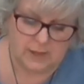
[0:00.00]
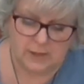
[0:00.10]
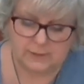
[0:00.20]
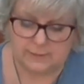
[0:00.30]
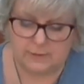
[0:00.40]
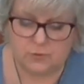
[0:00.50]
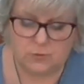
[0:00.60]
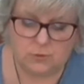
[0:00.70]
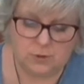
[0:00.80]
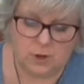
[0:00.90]
So
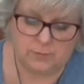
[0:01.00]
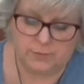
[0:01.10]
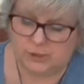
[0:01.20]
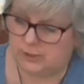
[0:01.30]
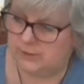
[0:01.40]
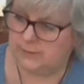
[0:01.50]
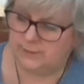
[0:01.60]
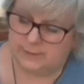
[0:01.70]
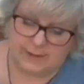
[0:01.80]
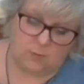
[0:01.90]
your
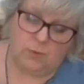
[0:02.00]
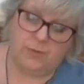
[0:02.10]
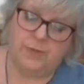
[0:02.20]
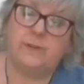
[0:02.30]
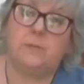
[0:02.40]
options, now one thing